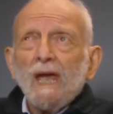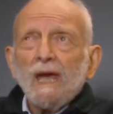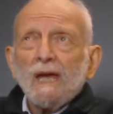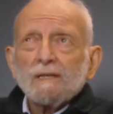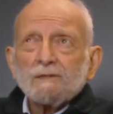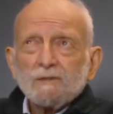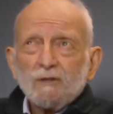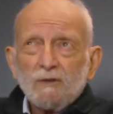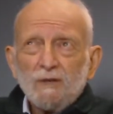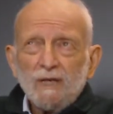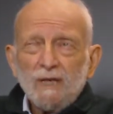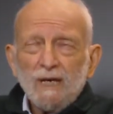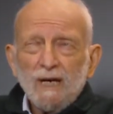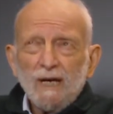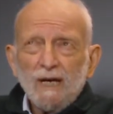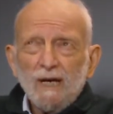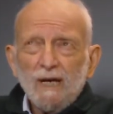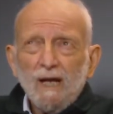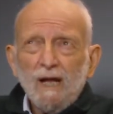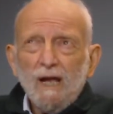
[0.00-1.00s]
so
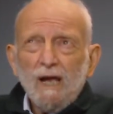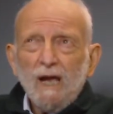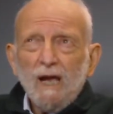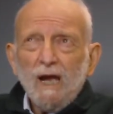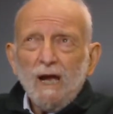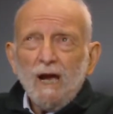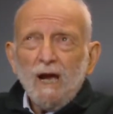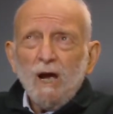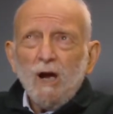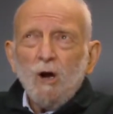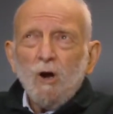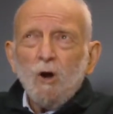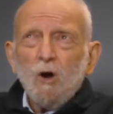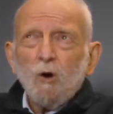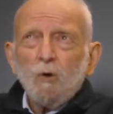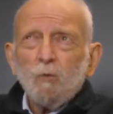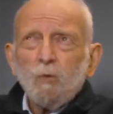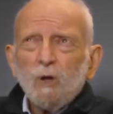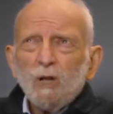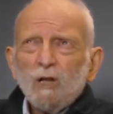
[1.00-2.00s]
the
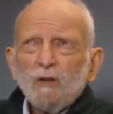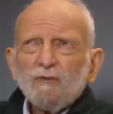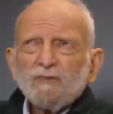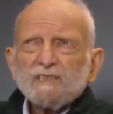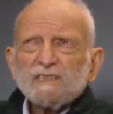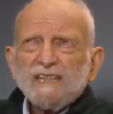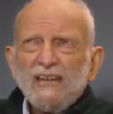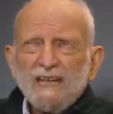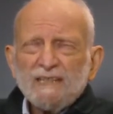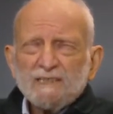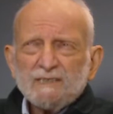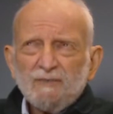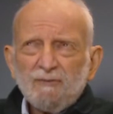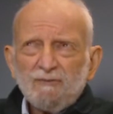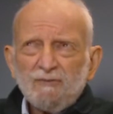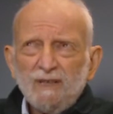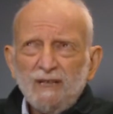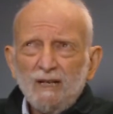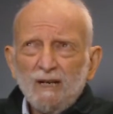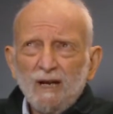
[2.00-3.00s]
wolves tend to
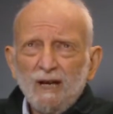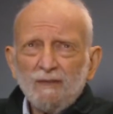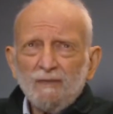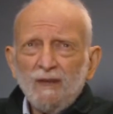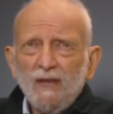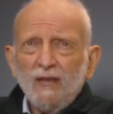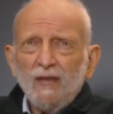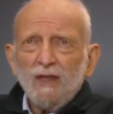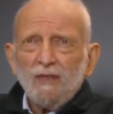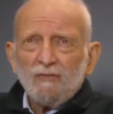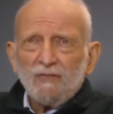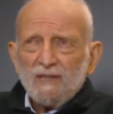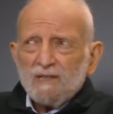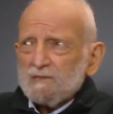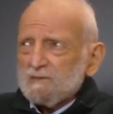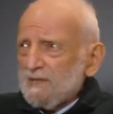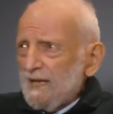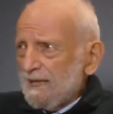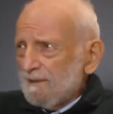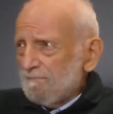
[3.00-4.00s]
feed on
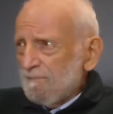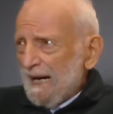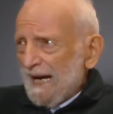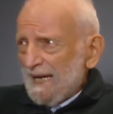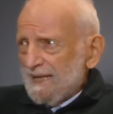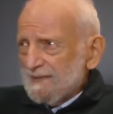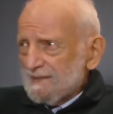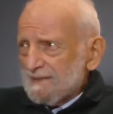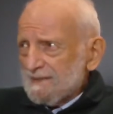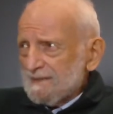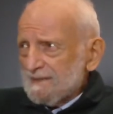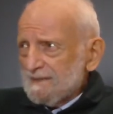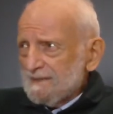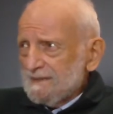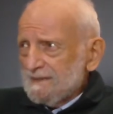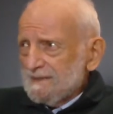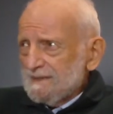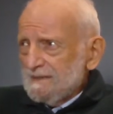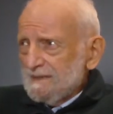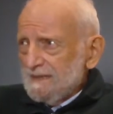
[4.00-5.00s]
things like mice.
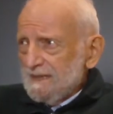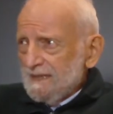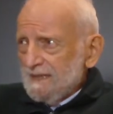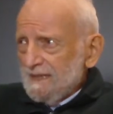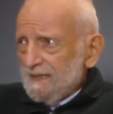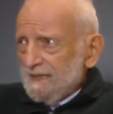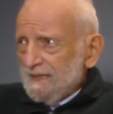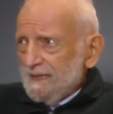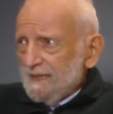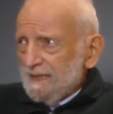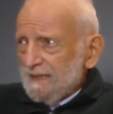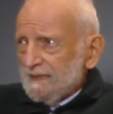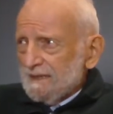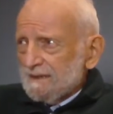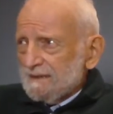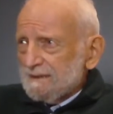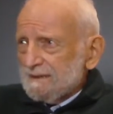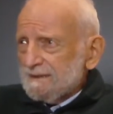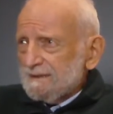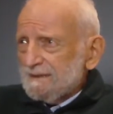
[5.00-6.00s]

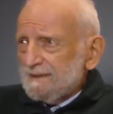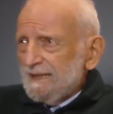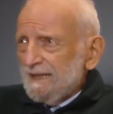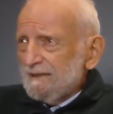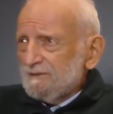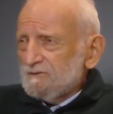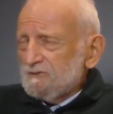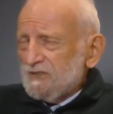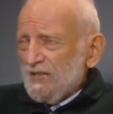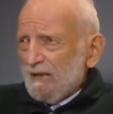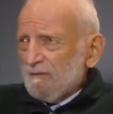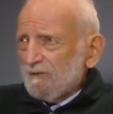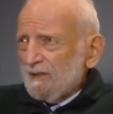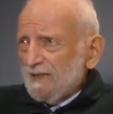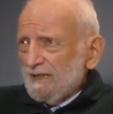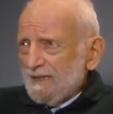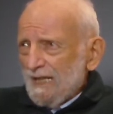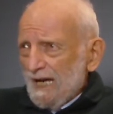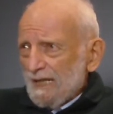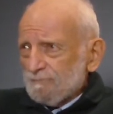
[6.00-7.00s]
They're generally
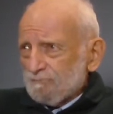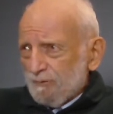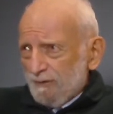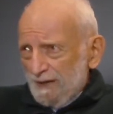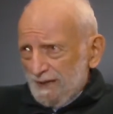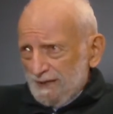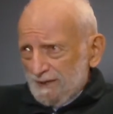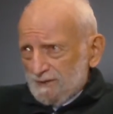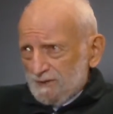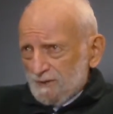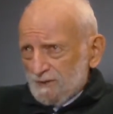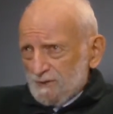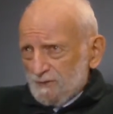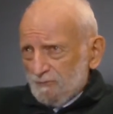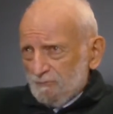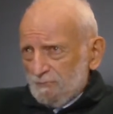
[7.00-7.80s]
not predators of